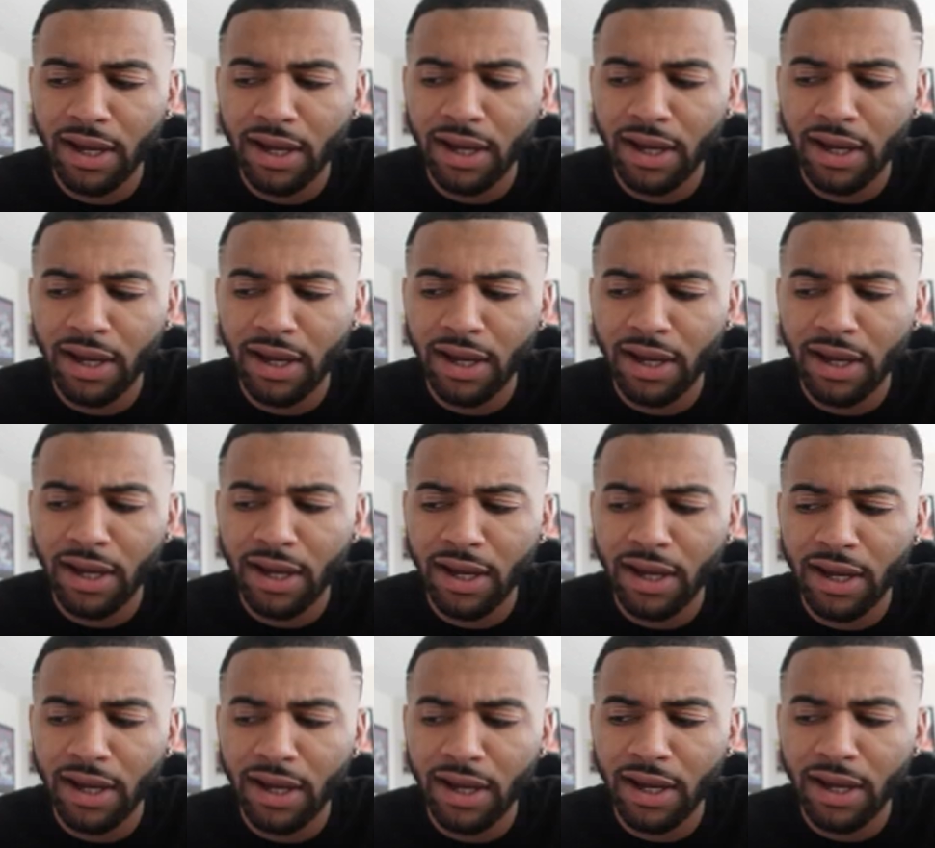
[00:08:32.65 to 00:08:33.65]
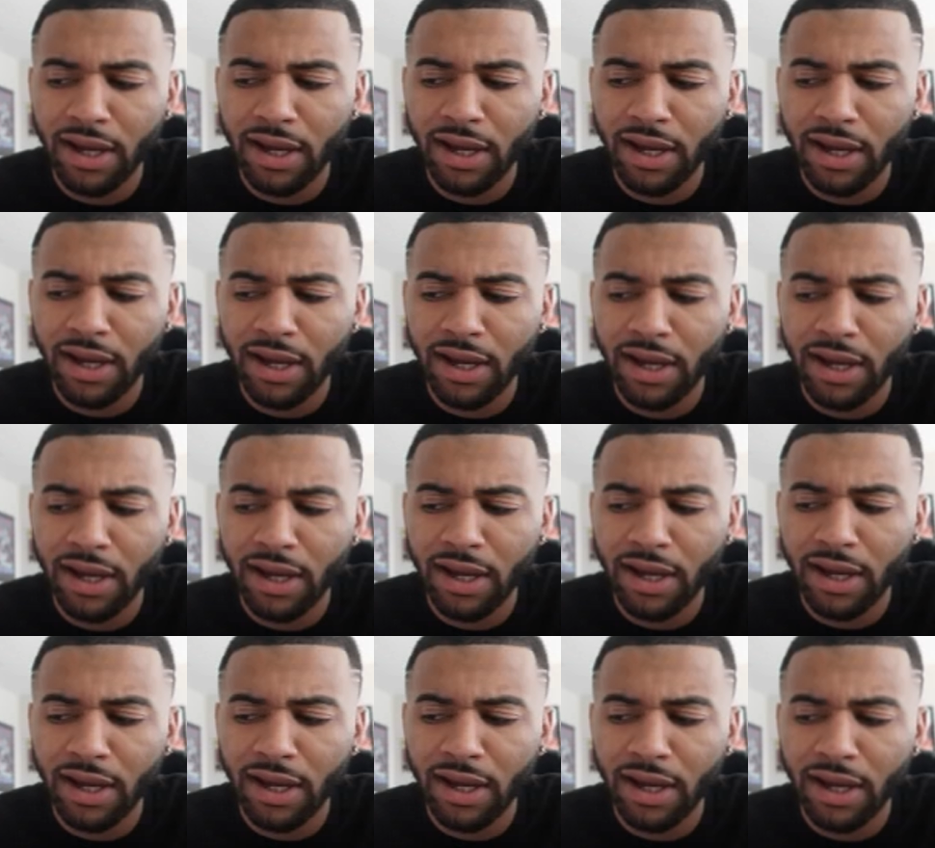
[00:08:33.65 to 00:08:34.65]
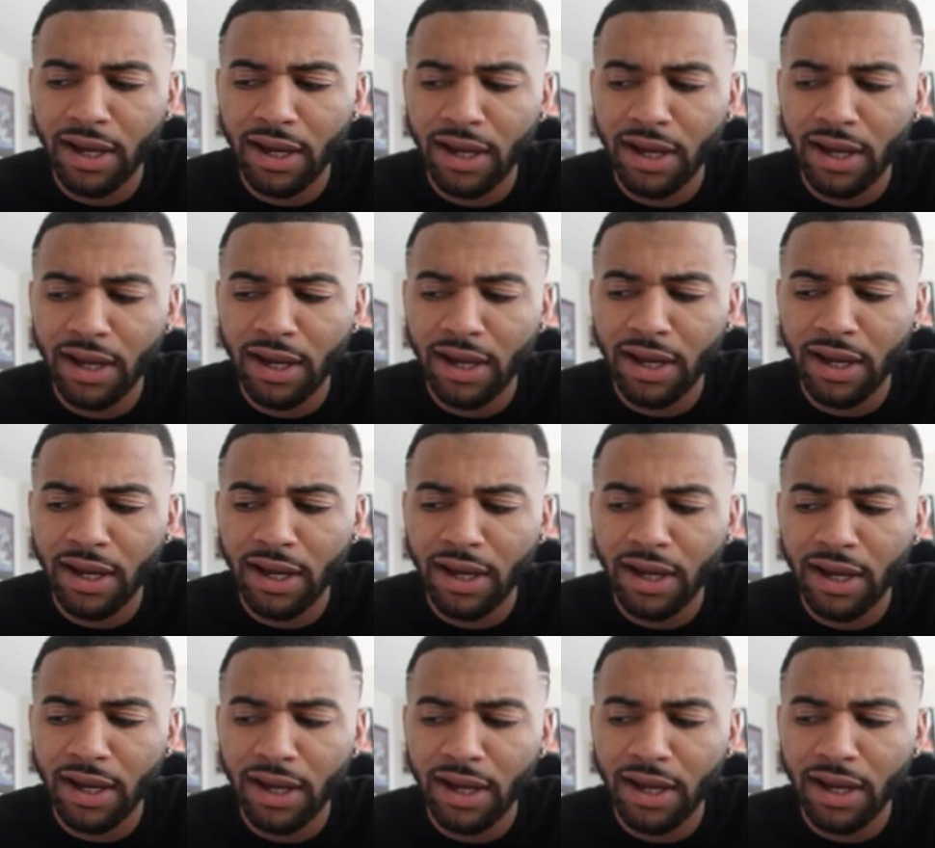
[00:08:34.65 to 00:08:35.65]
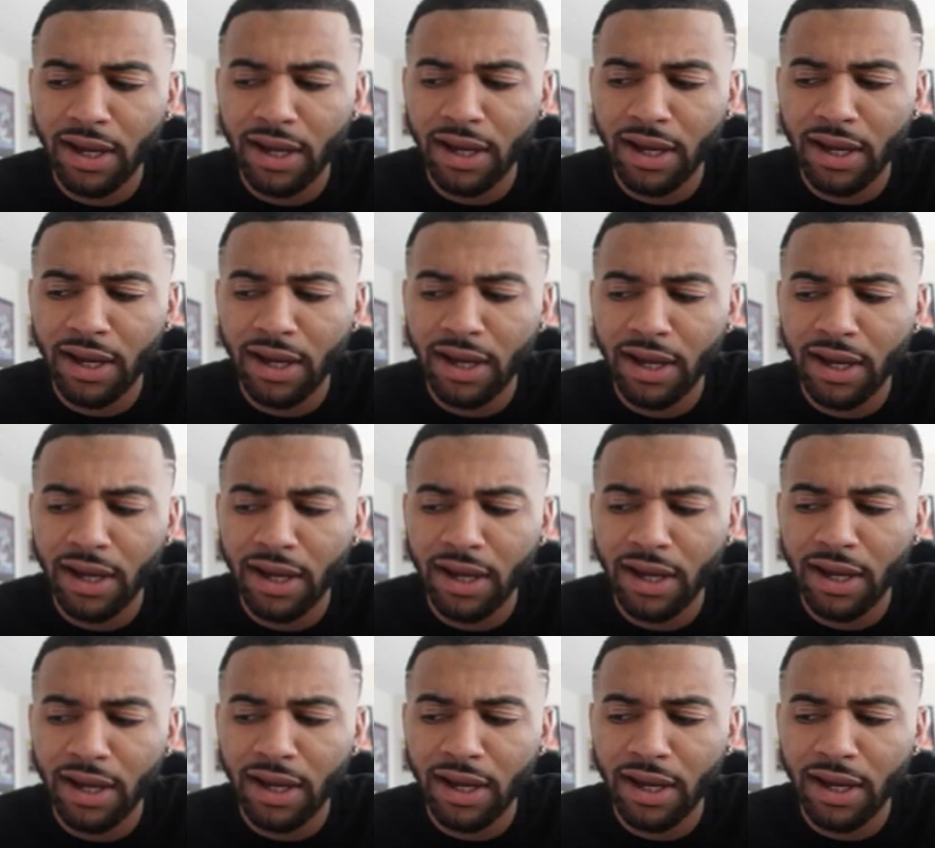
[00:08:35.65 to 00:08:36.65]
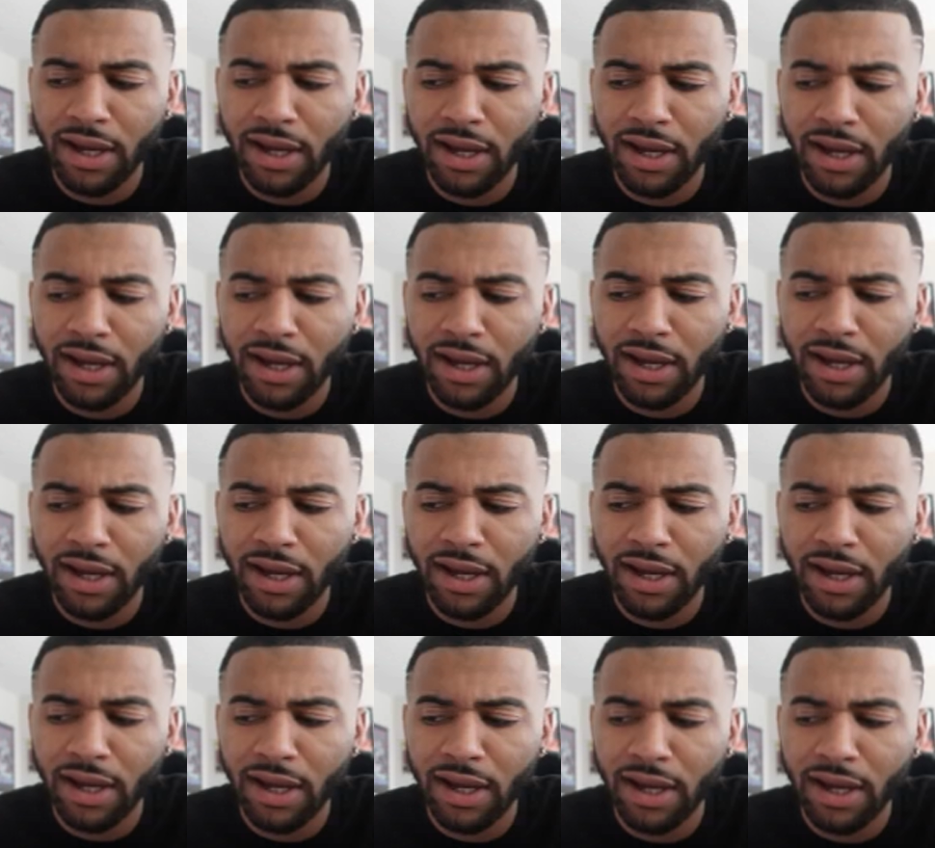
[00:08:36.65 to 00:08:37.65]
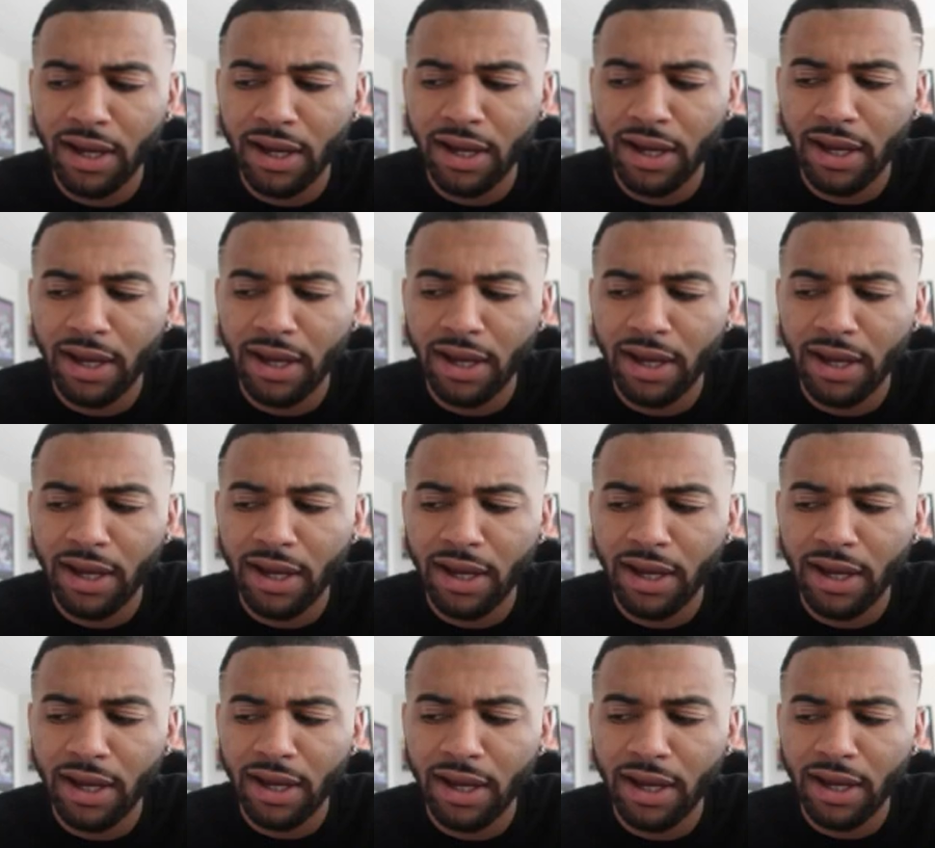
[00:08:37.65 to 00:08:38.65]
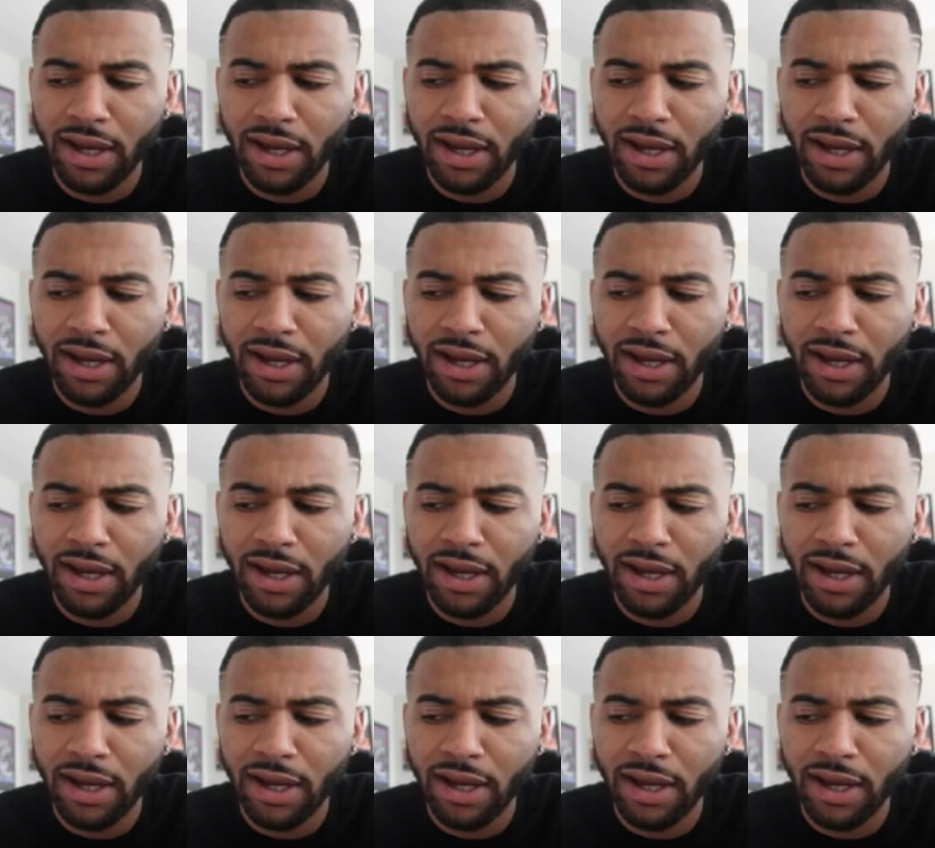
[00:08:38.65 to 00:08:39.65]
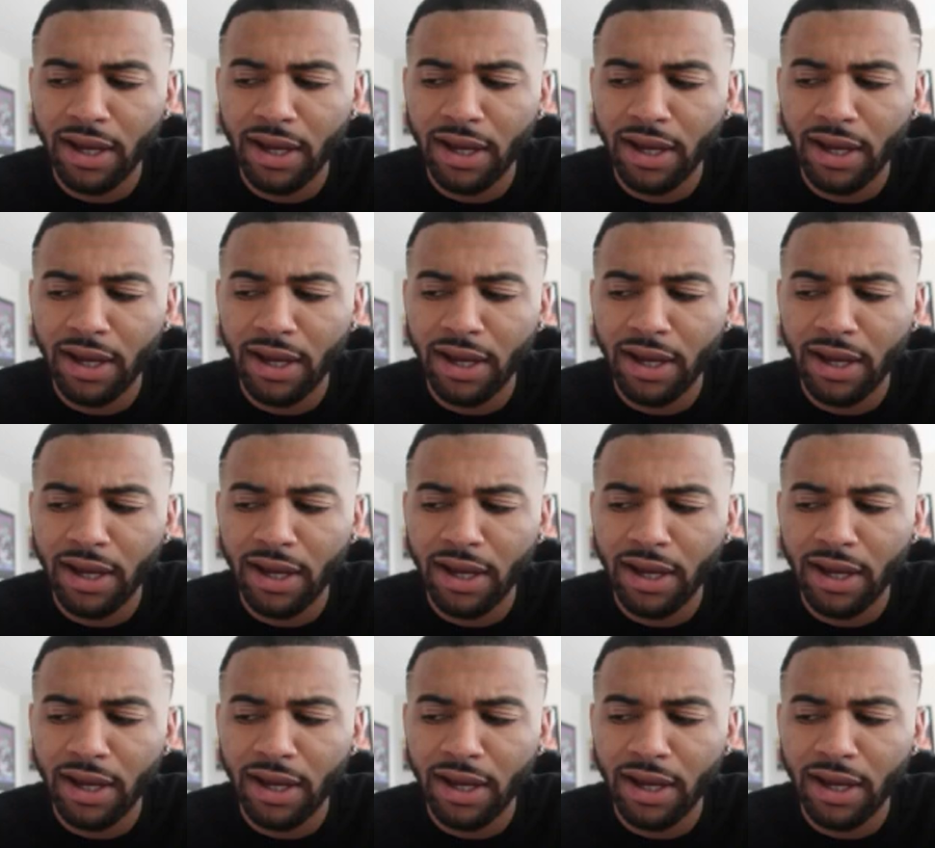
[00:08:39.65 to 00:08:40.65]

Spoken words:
This person isn't speaking.